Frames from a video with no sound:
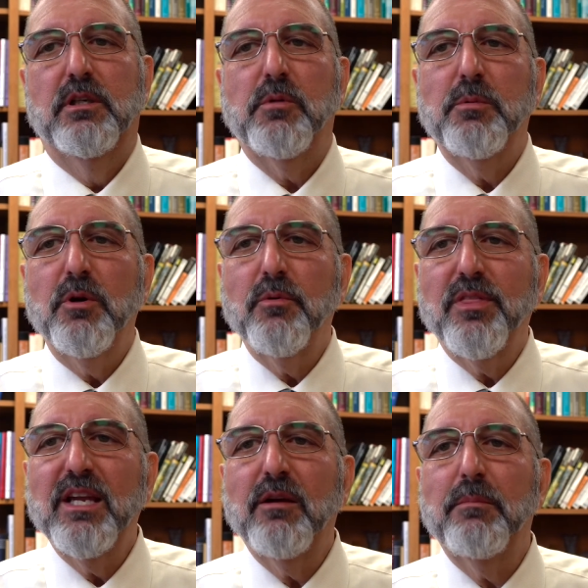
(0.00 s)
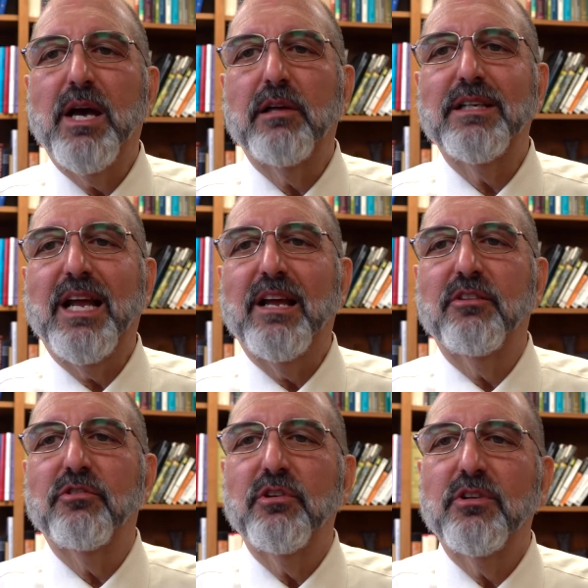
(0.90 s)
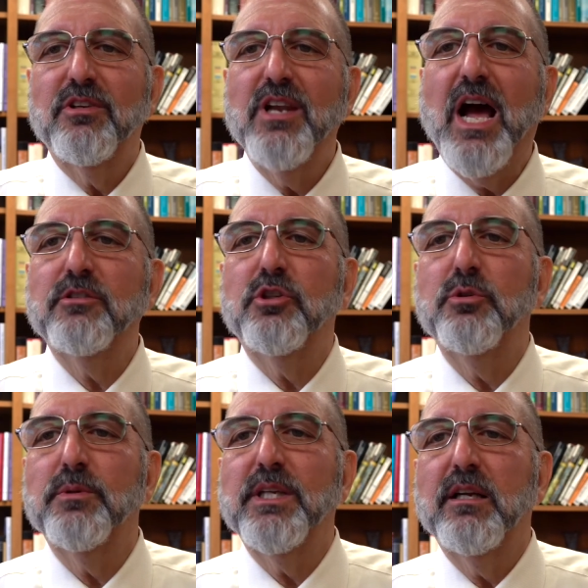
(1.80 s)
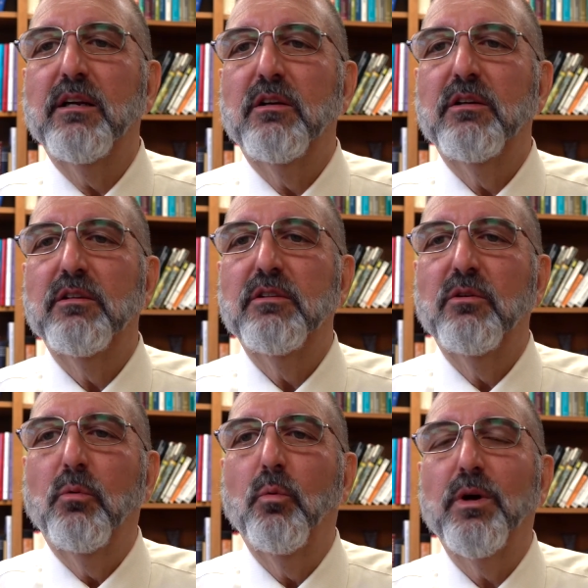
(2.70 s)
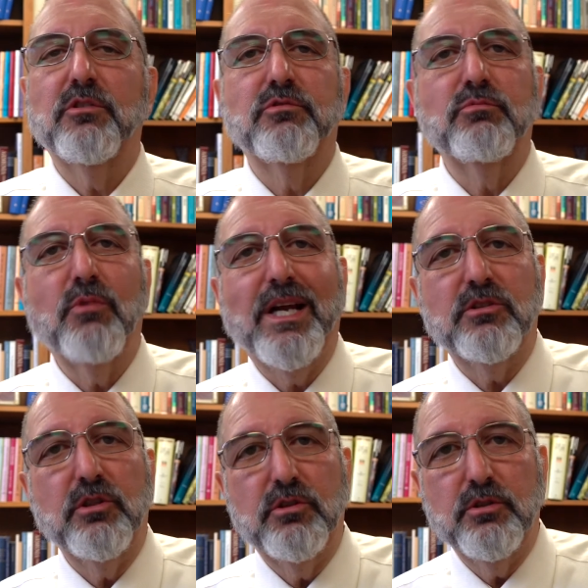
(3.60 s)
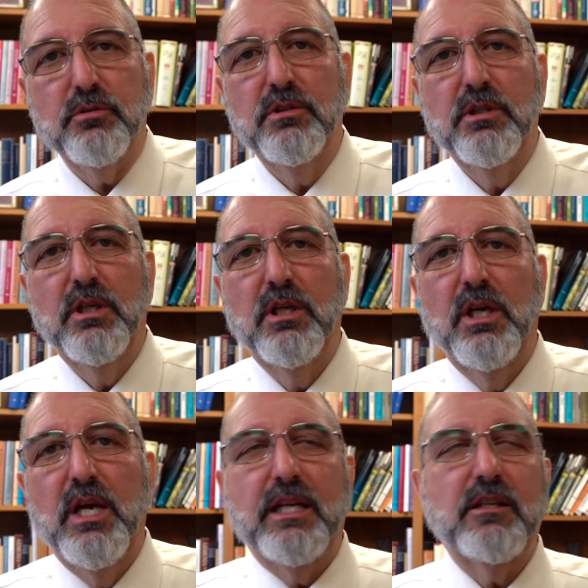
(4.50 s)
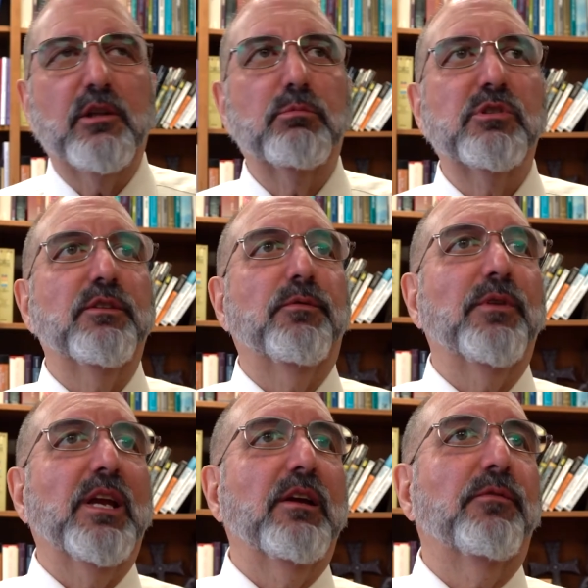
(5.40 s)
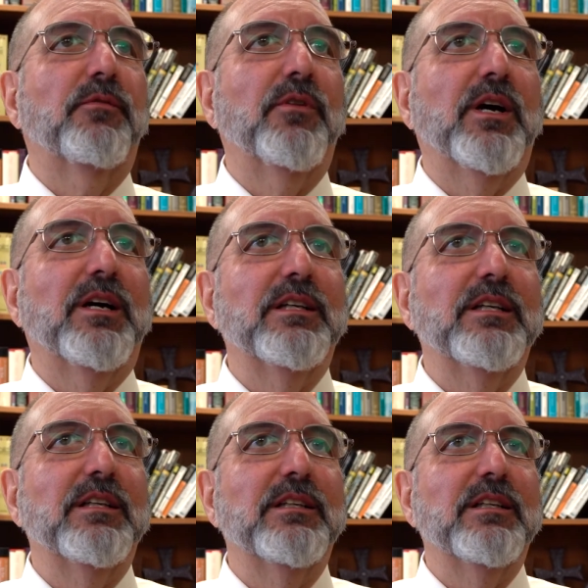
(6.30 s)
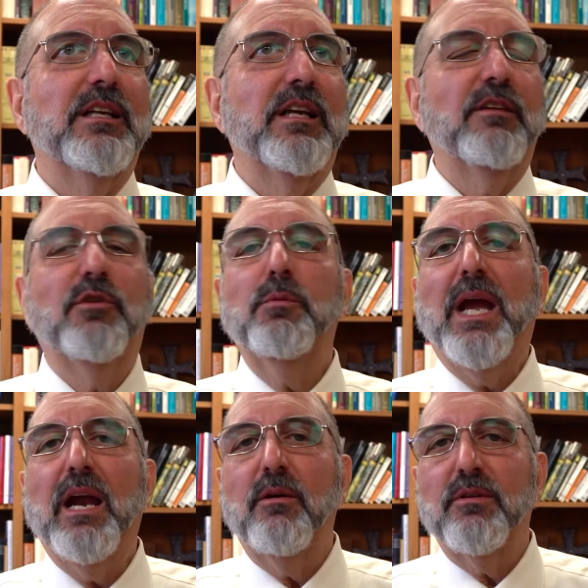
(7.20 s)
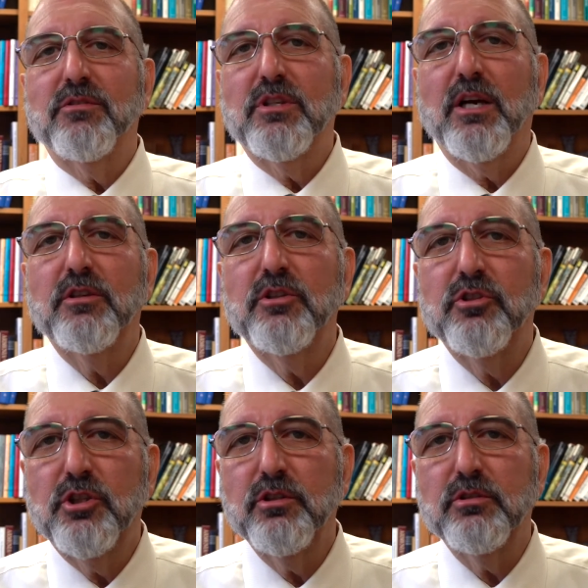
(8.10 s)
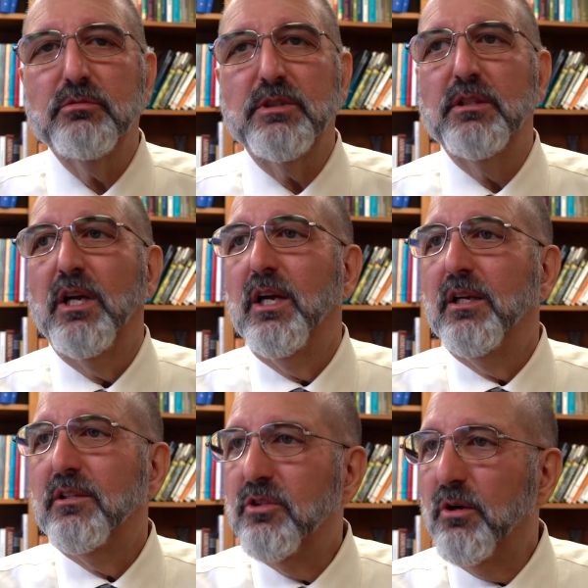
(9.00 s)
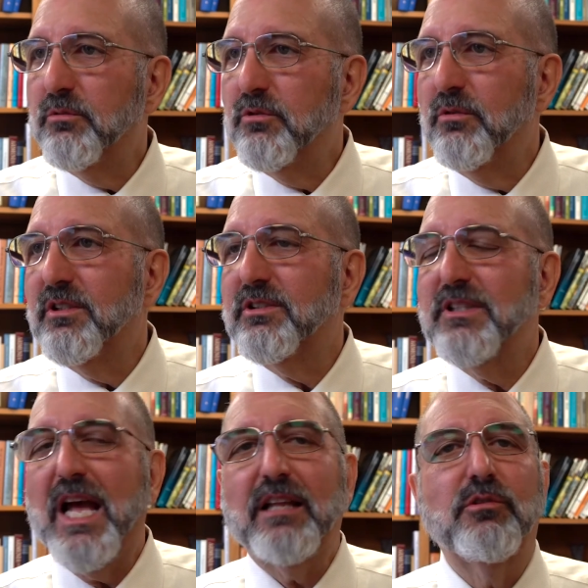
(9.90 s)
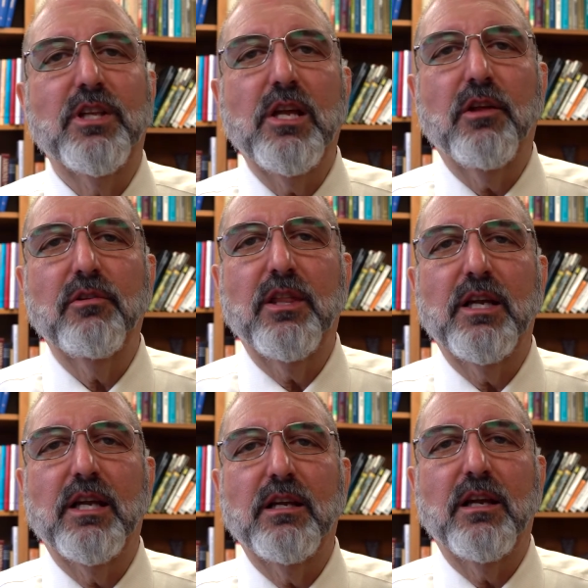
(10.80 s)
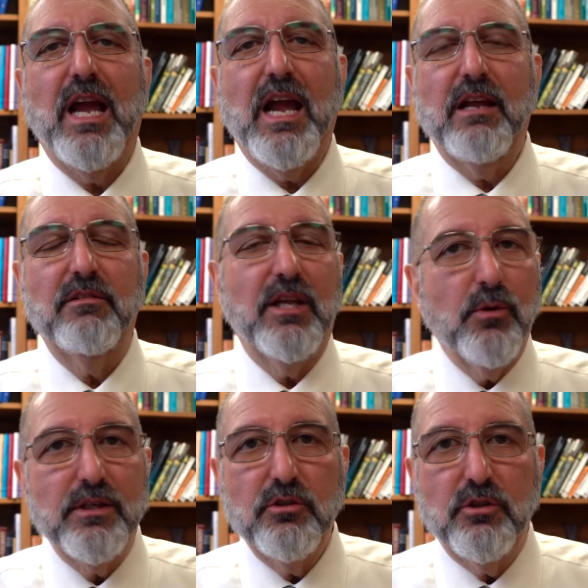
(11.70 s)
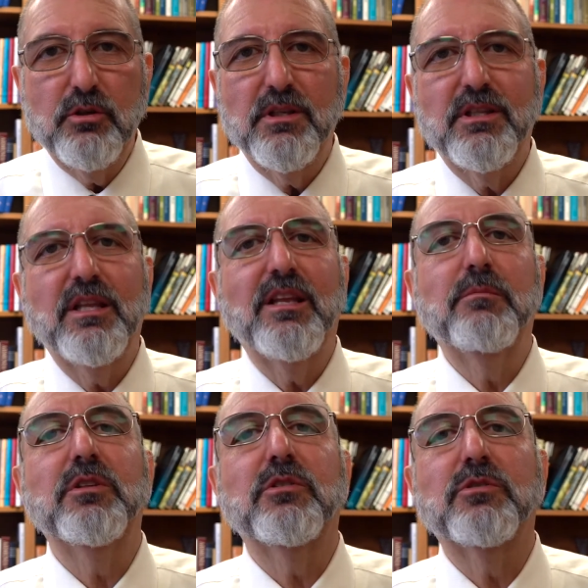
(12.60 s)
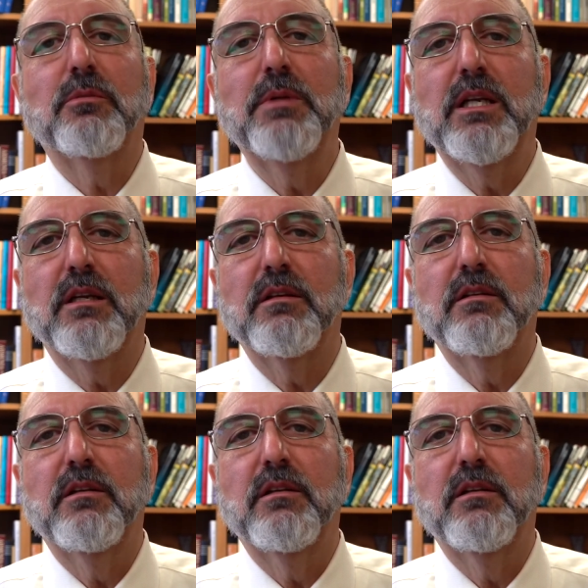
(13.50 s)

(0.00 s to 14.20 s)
But we don't think about it as not doing what is right to do. In other words, if you parents tell your children, don't do this, that, or the other thing, and they go ahead and do it, then they've been disobedient.